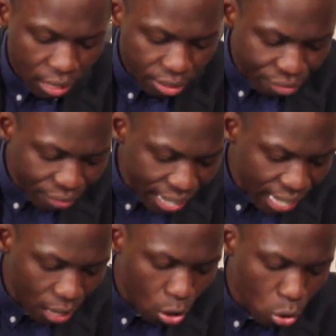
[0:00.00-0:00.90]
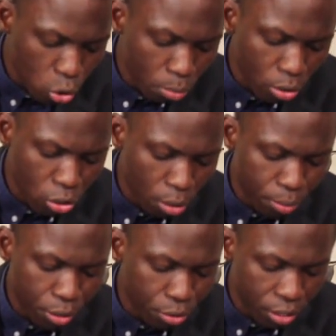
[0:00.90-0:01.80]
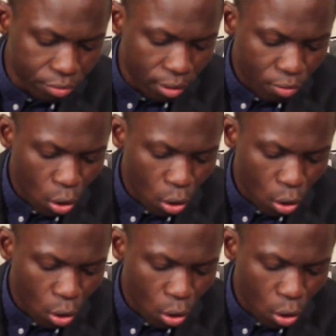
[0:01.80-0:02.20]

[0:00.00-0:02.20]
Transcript: The fire also must not be grieved.